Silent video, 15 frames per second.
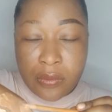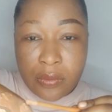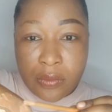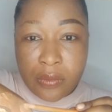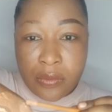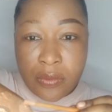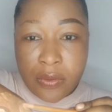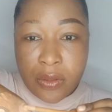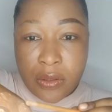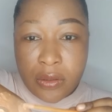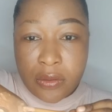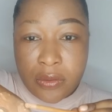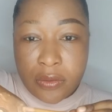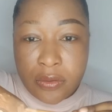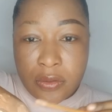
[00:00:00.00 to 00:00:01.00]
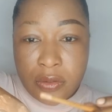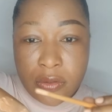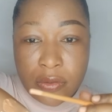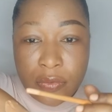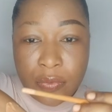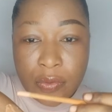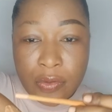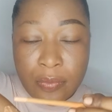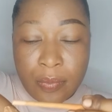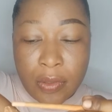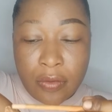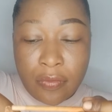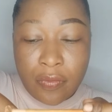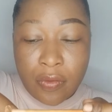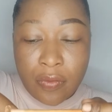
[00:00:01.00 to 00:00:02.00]
All right, this was my
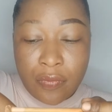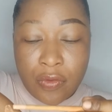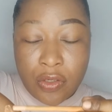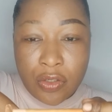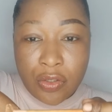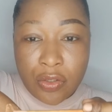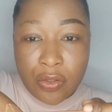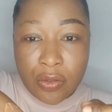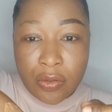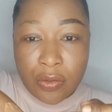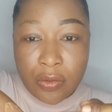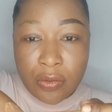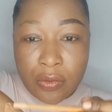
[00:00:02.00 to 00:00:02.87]
foundation.